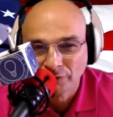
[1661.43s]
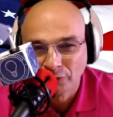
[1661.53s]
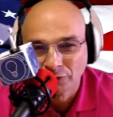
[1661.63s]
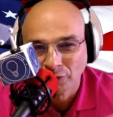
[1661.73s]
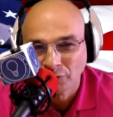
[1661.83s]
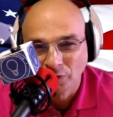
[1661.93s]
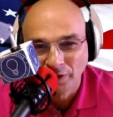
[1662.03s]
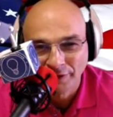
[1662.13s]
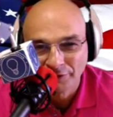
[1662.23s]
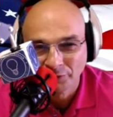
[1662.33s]
First off, I want
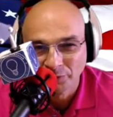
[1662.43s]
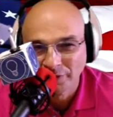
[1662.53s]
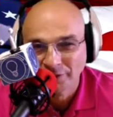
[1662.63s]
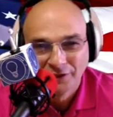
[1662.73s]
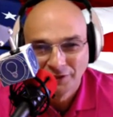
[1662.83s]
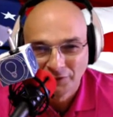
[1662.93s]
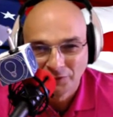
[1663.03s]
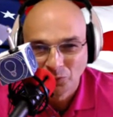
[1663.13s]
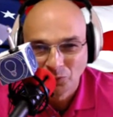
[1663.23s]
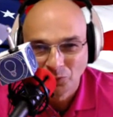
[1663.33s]
to ask you,
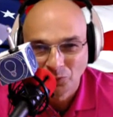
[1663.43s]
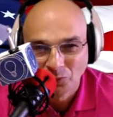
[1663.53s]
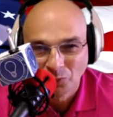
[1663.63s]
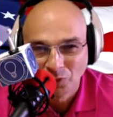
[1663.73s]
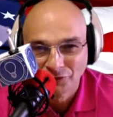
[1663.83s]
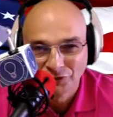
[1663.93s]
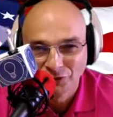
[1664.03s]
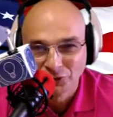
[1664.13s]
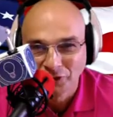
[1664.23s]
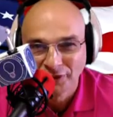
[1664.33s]
was it a
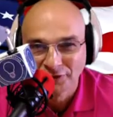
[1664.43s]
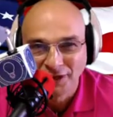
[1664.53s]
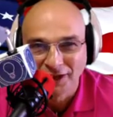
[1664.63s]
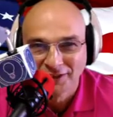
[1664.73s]
strike or not?